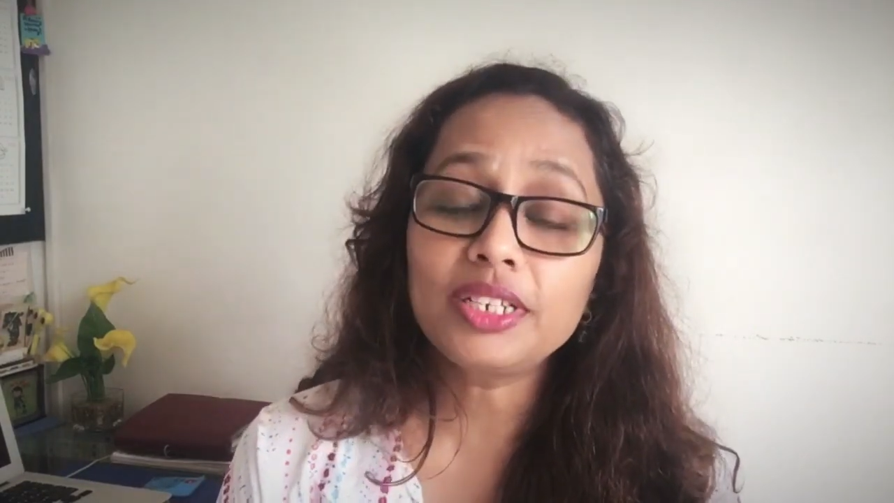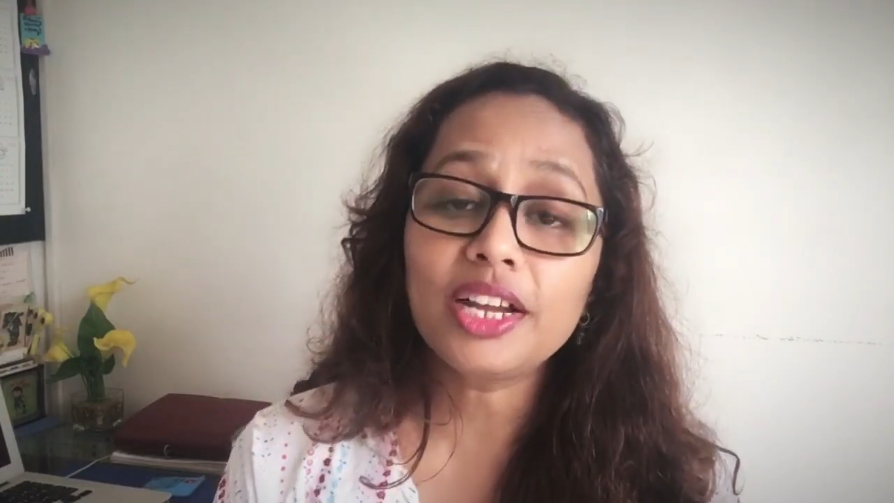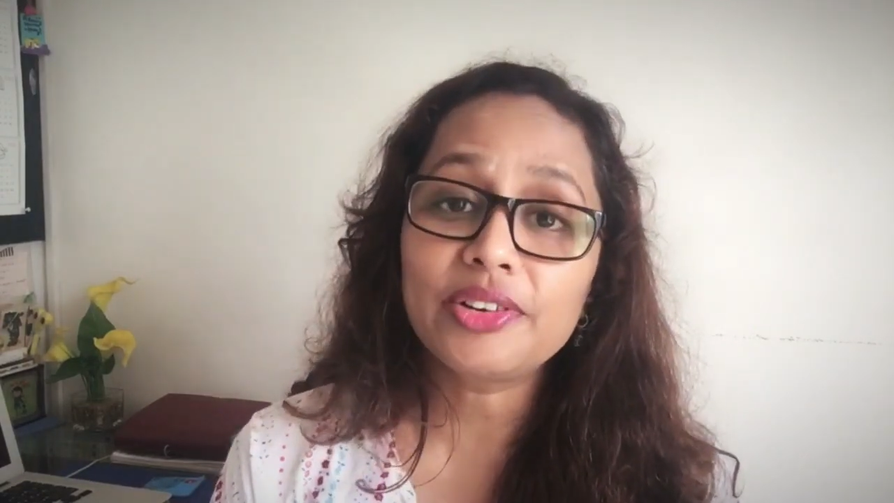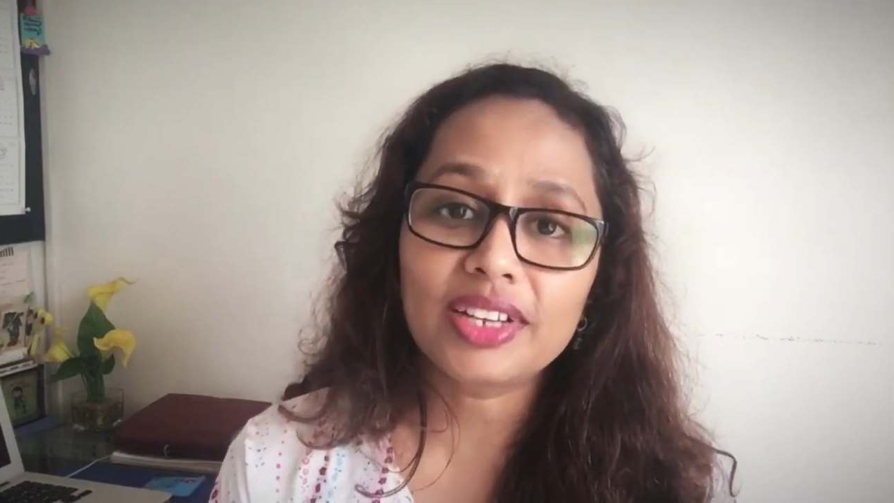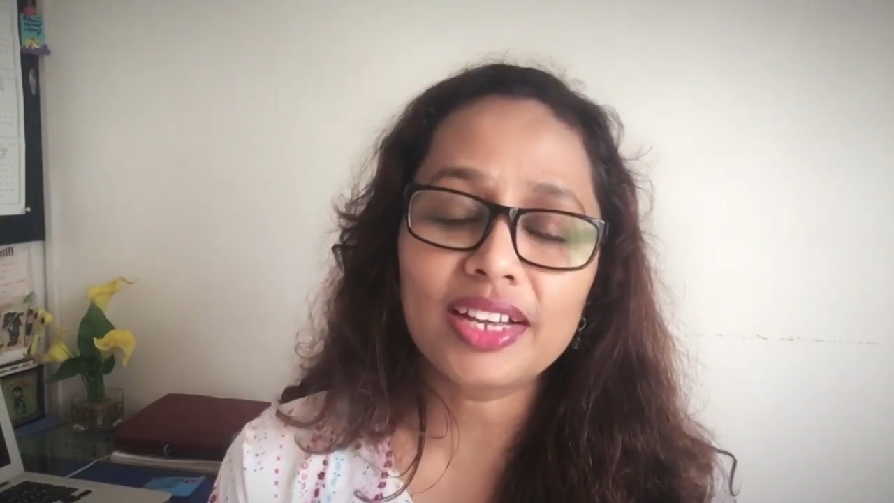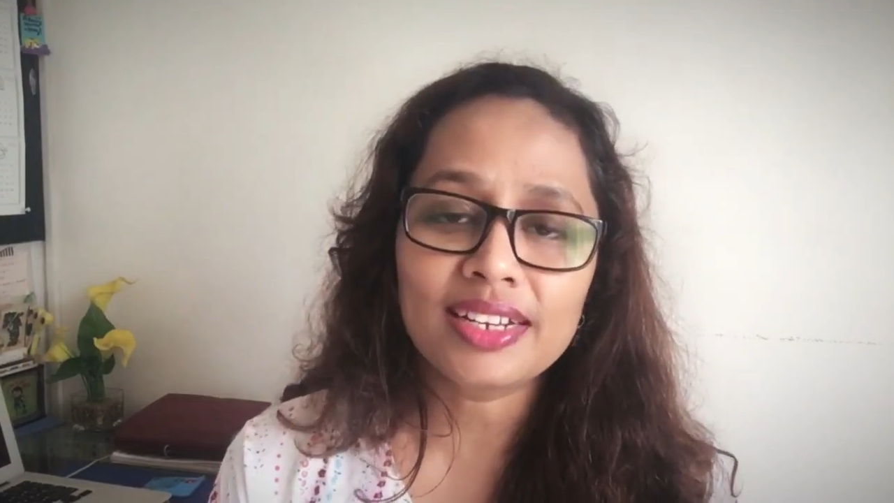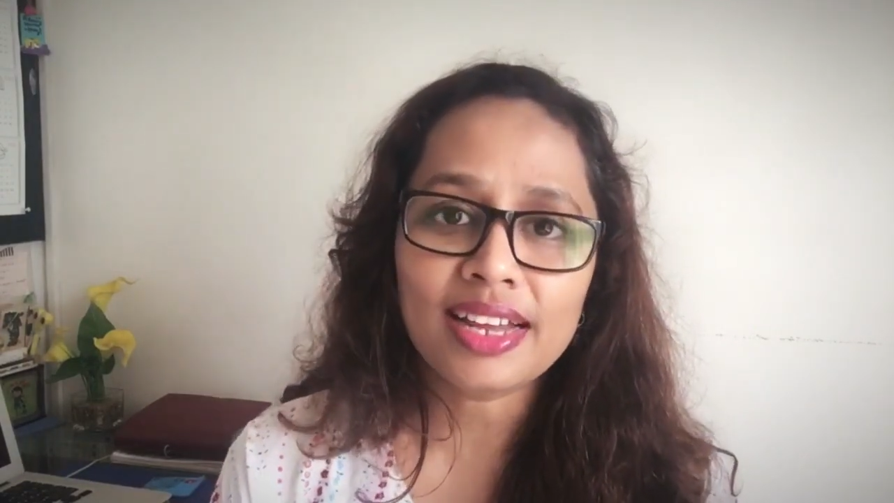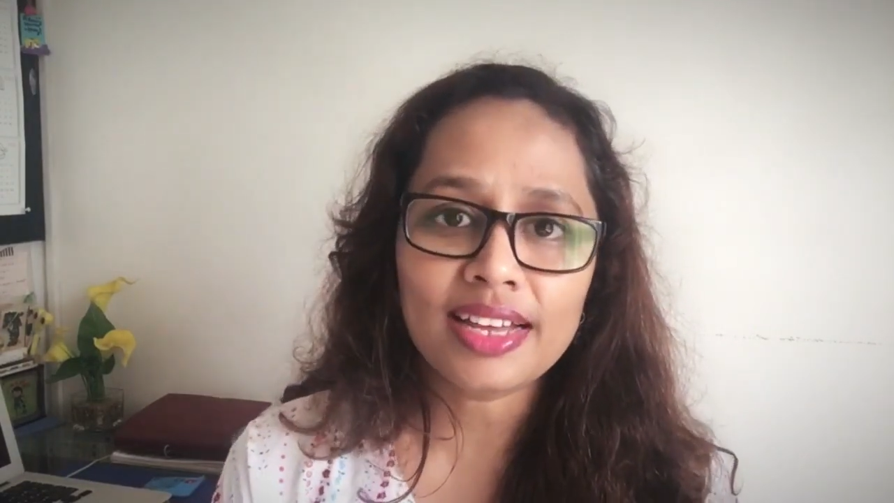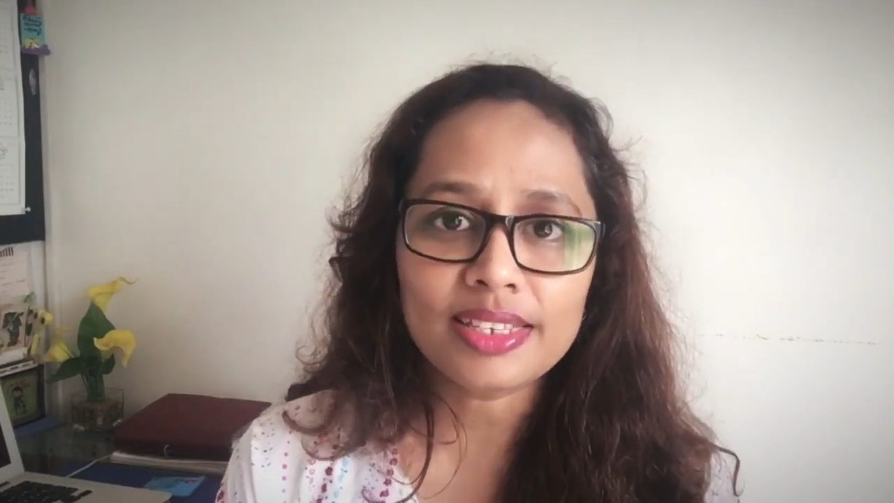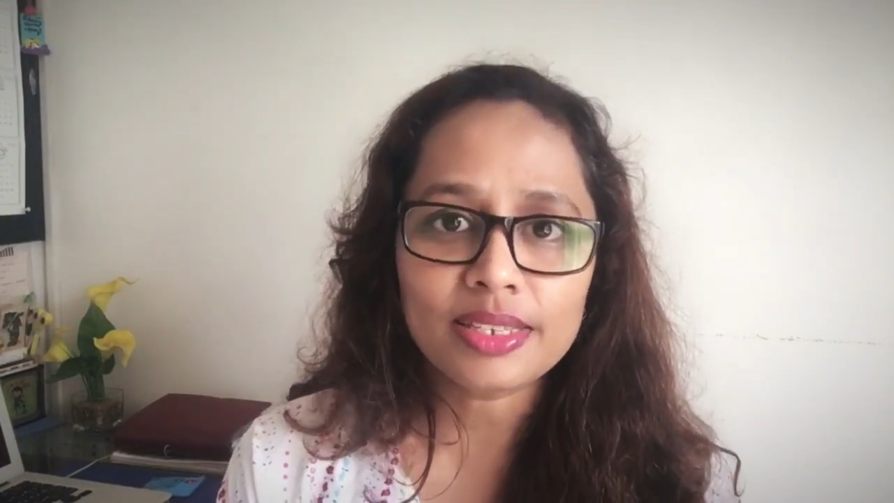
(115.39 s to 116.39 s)
I
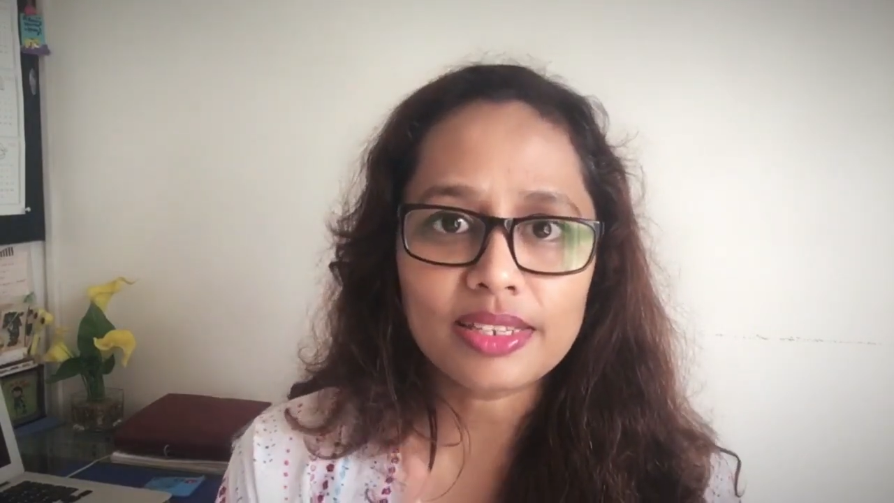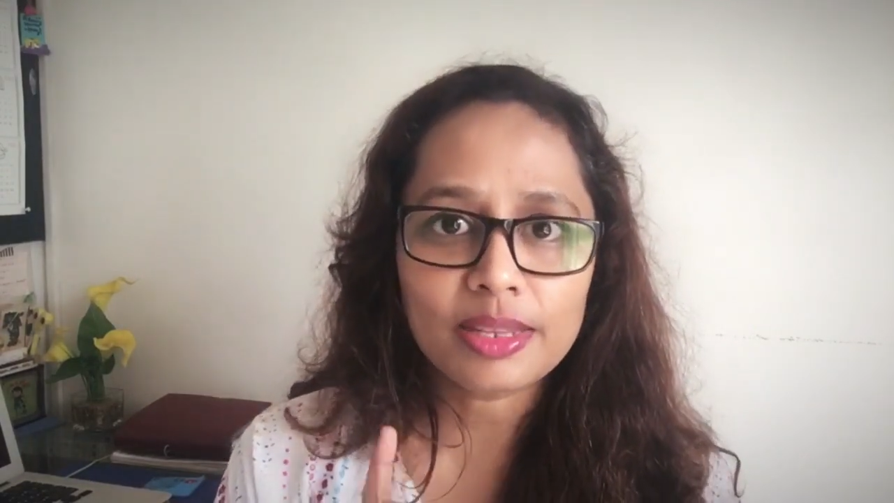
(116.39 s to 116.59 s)
recognized